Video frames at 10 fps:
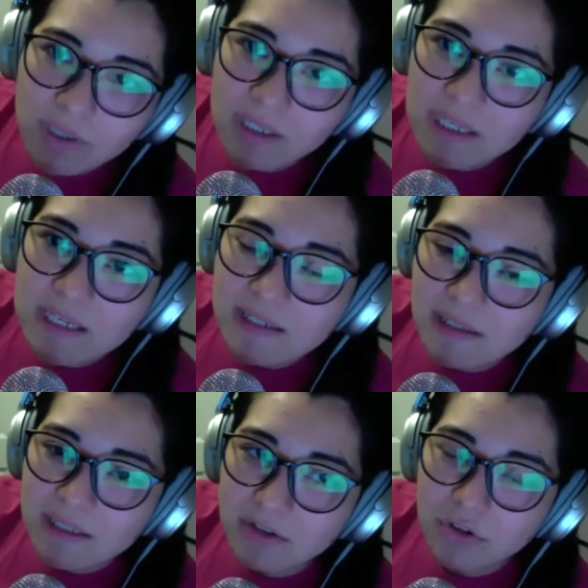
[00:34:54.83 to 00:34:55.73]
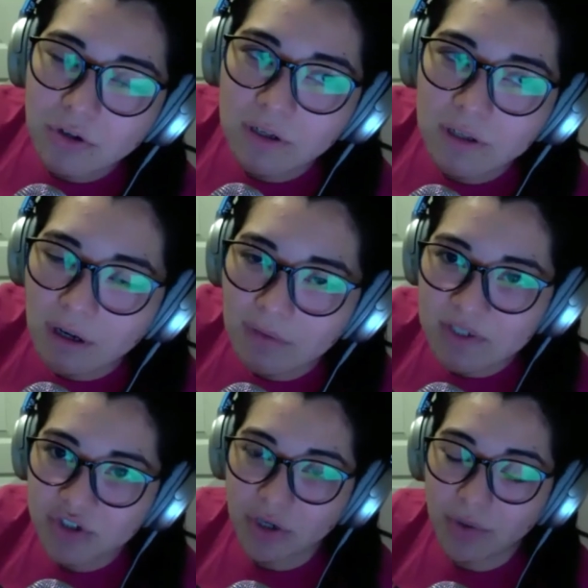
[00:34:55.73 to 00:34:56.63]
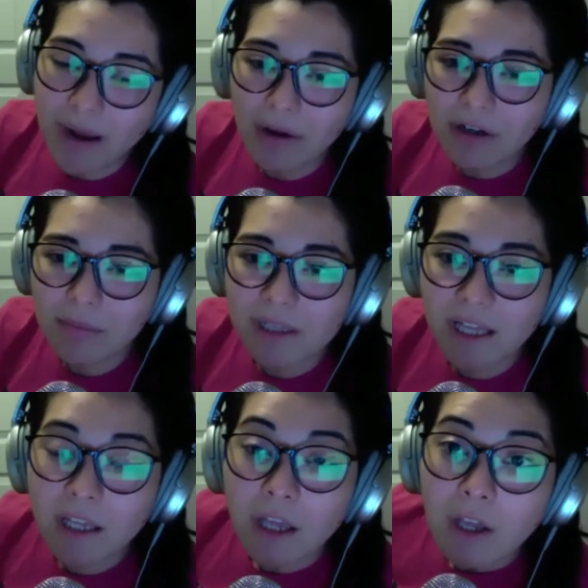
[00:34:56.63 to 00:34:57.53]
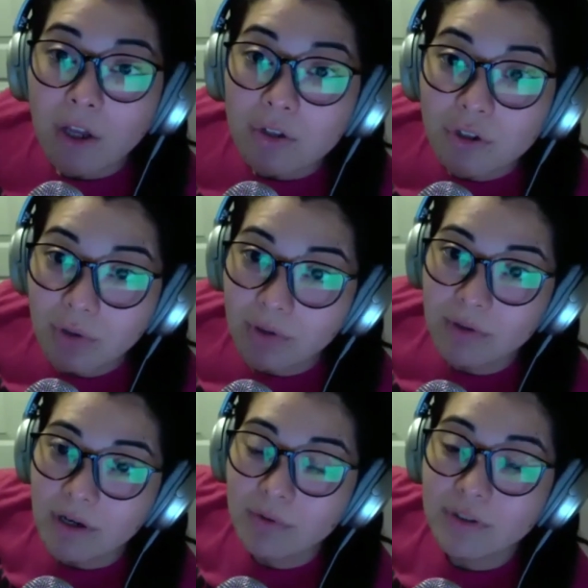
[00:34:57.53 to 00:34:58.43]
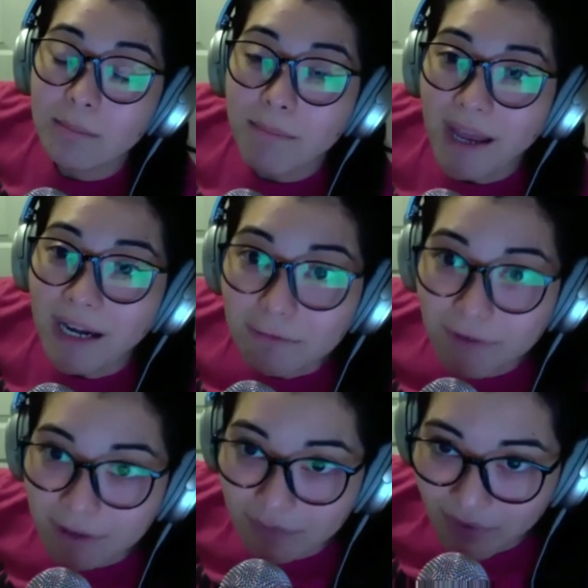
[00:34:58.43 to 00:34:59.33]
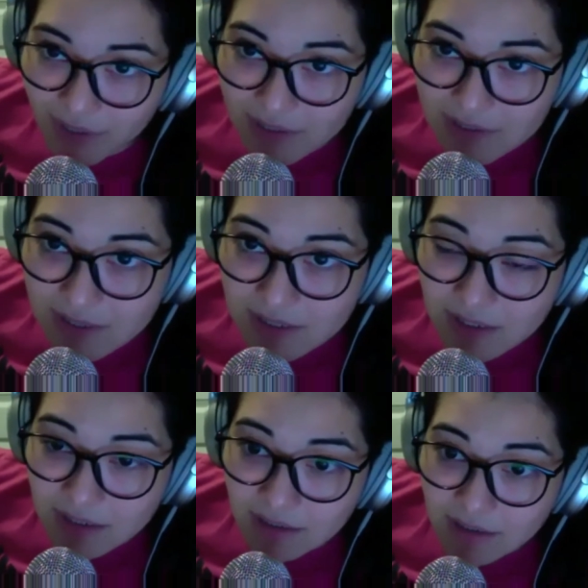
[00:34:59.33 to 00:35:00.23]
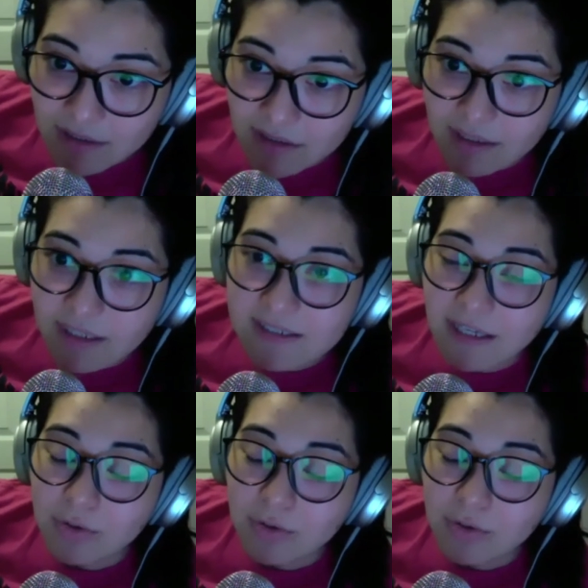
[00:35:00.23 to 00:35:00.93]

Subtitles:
easily turn the conversation around and be like, no, no, no. The benefit of this is that you